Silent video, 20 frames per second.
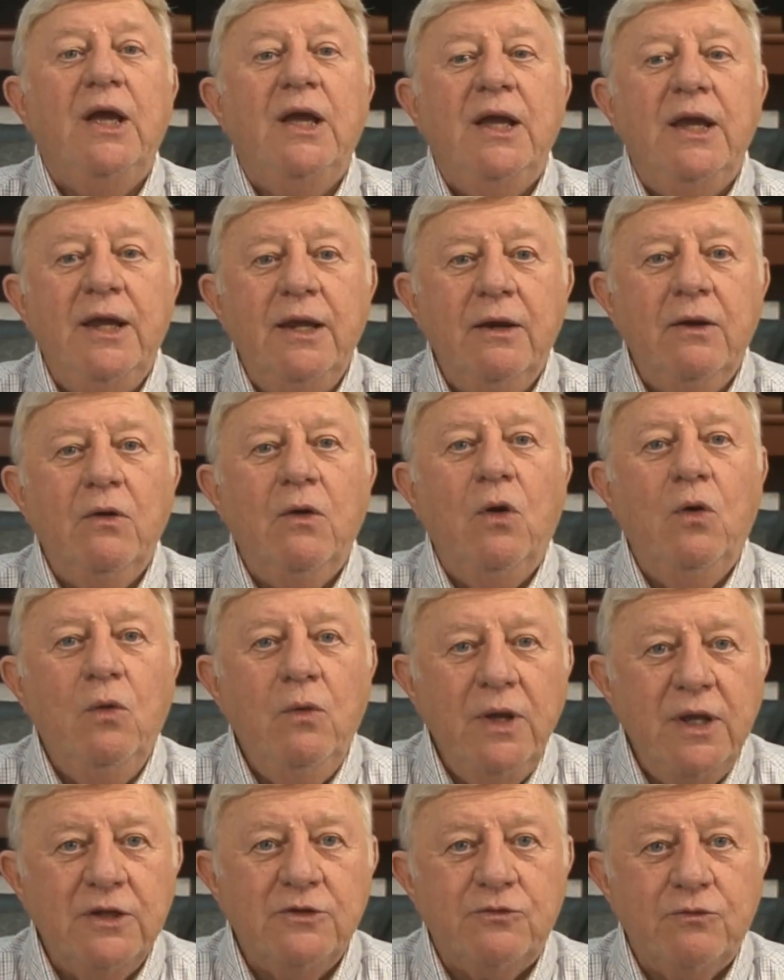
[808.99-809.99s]
Hear,
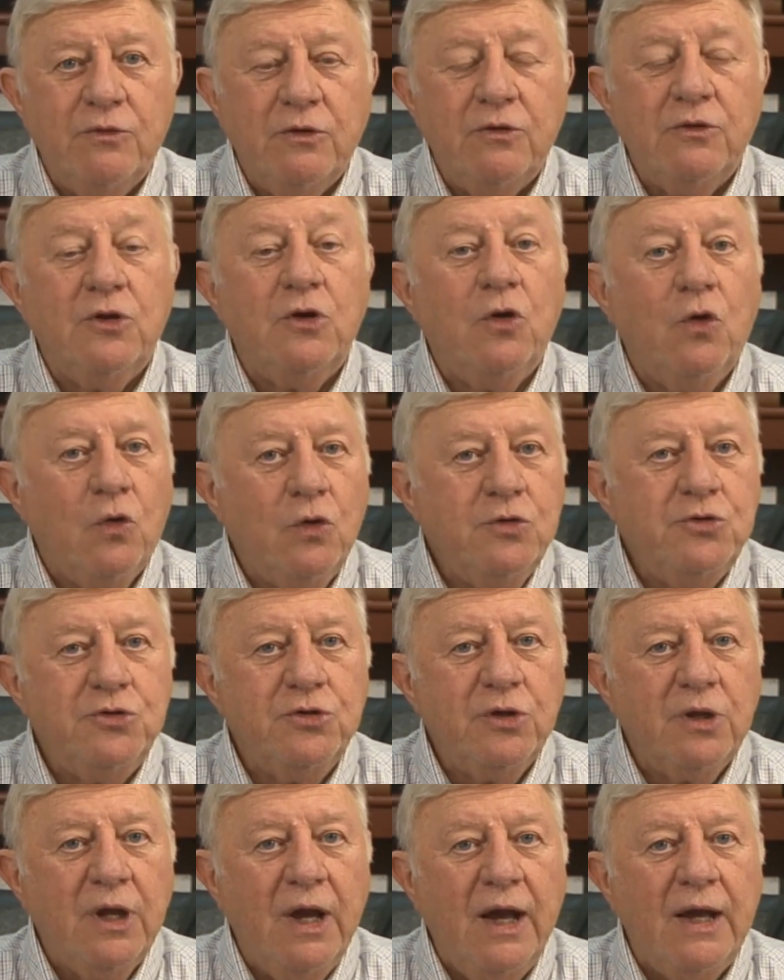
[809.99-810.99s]
O Israel, the Lord
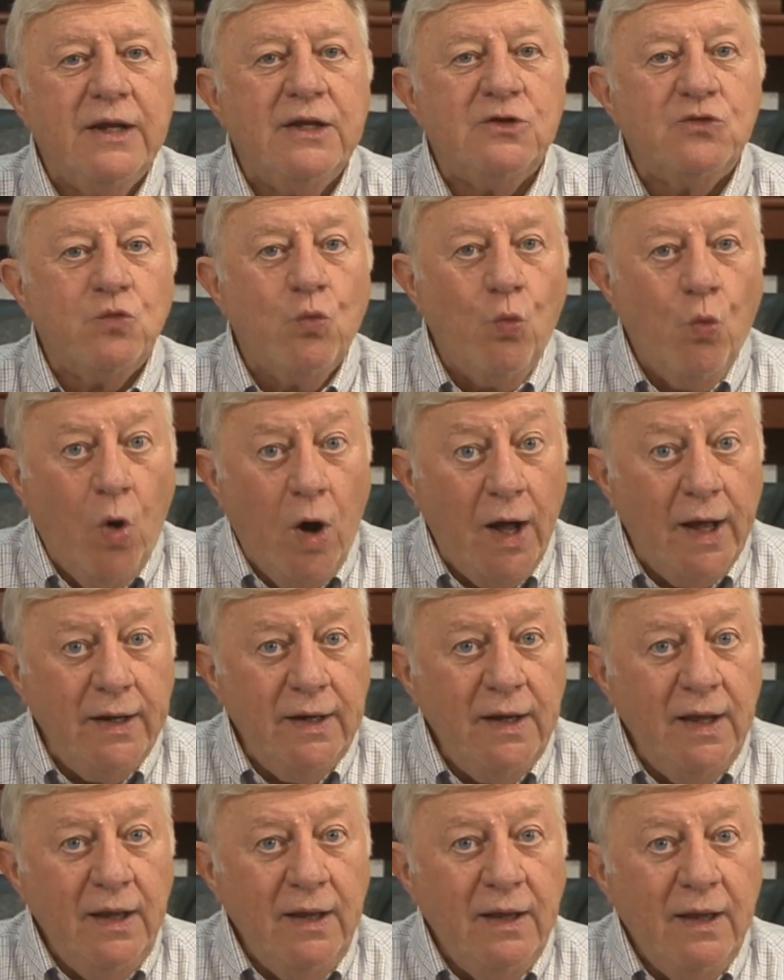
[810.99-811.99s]
your God is
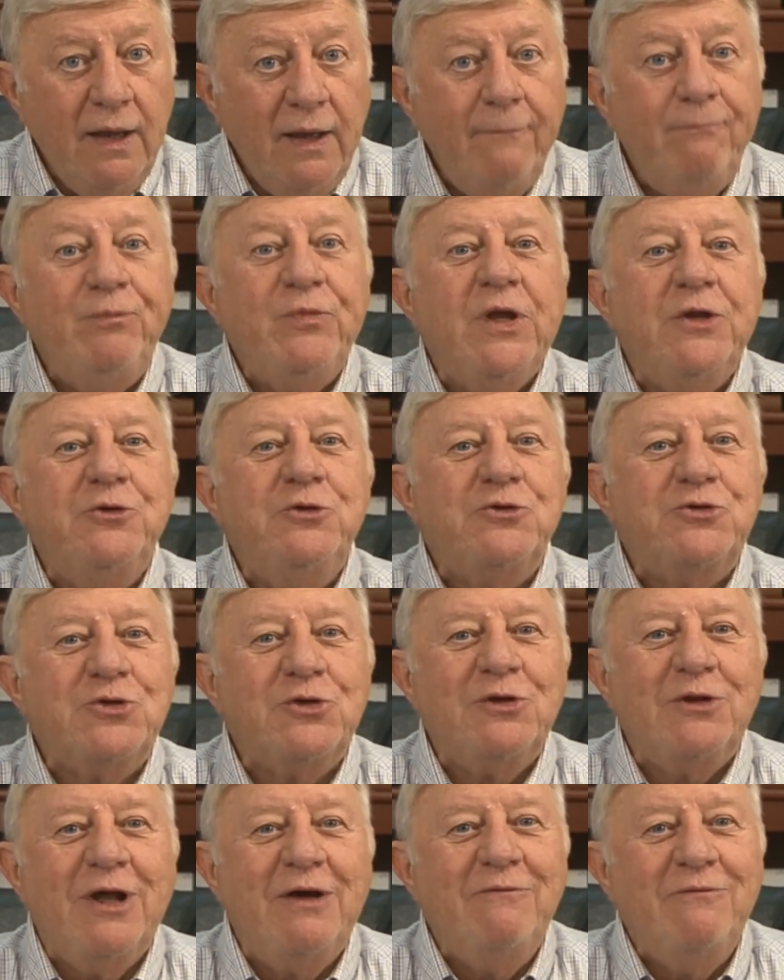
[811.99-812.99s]
one and you
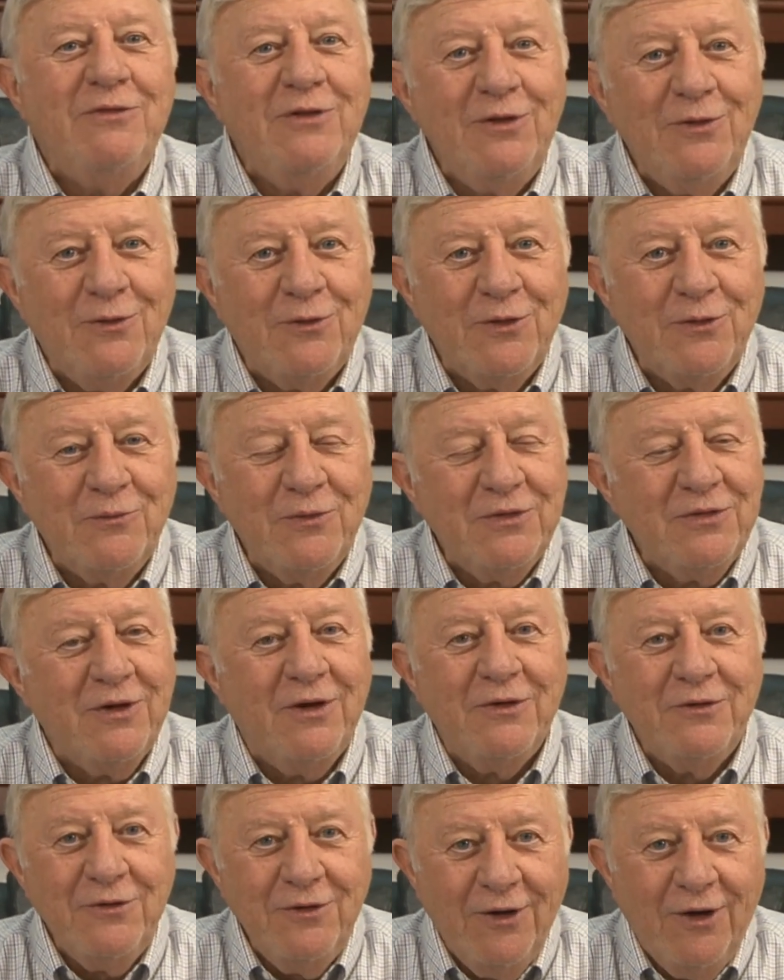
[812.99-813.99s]
shall love the Lord with
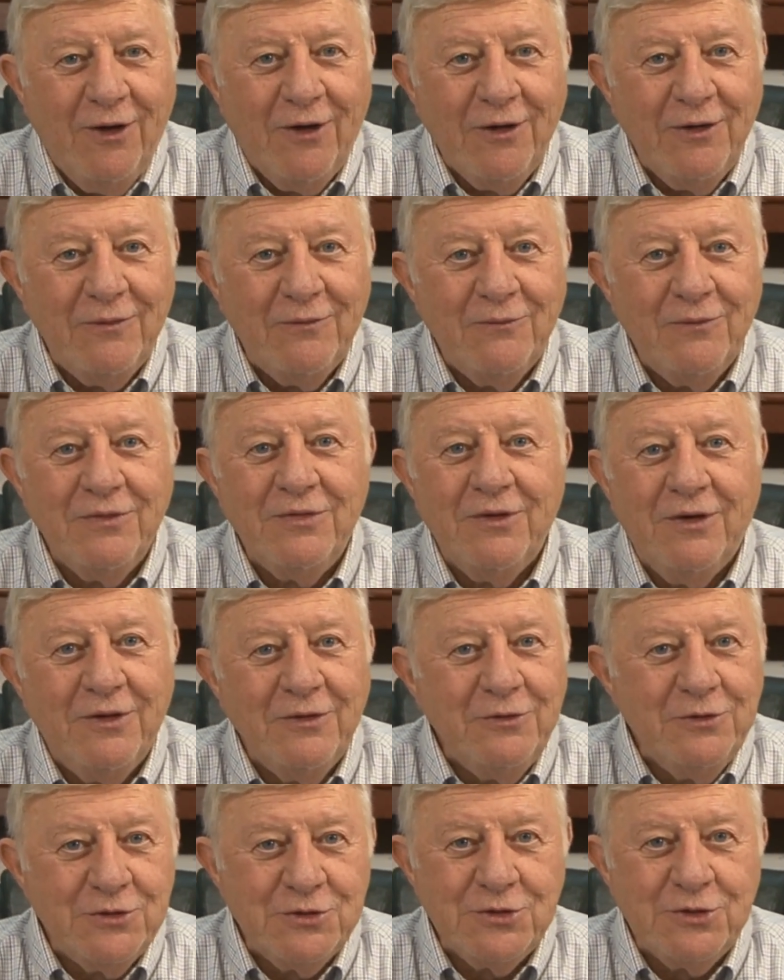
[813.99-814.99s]
all your heart, with
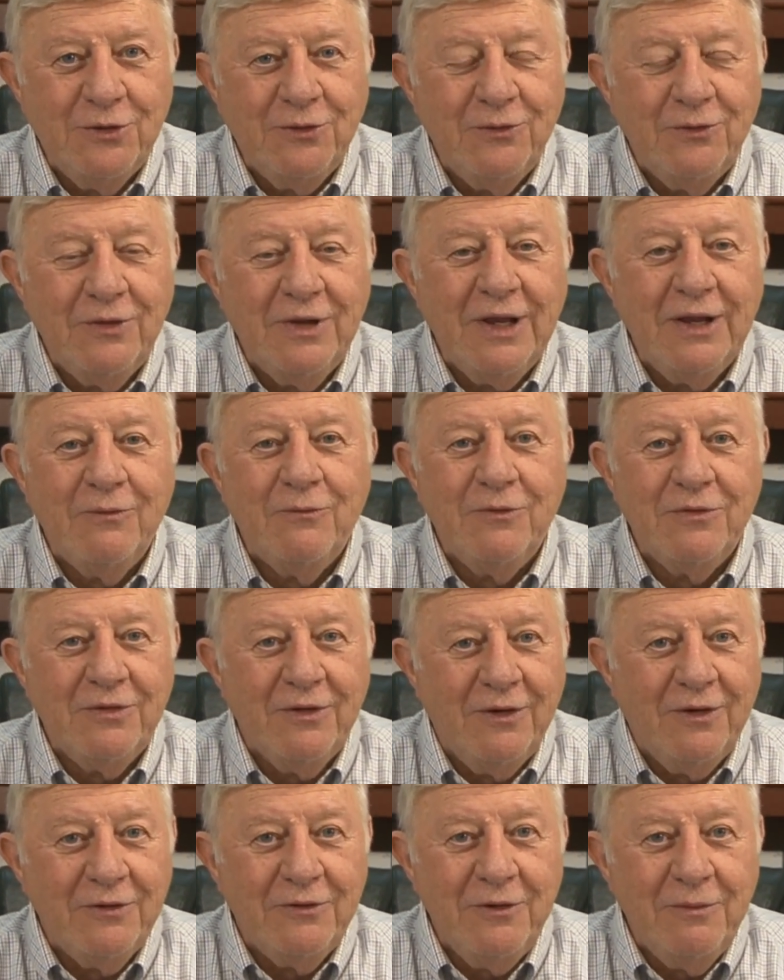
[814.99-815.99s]
all your soul, and with
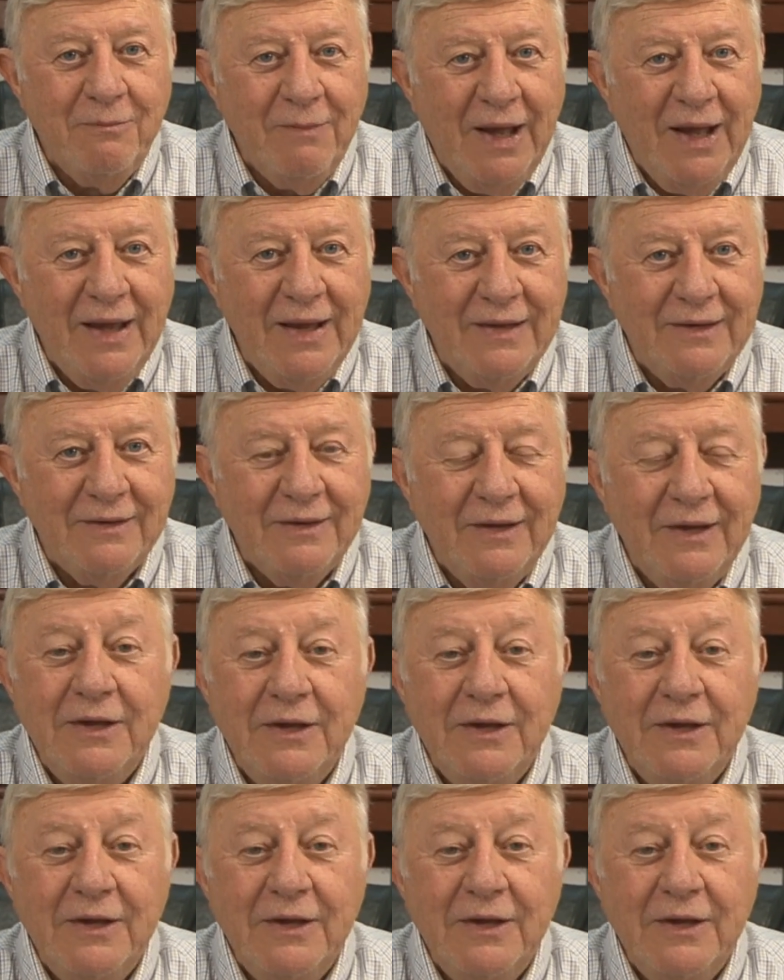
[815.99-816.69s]
all your mind.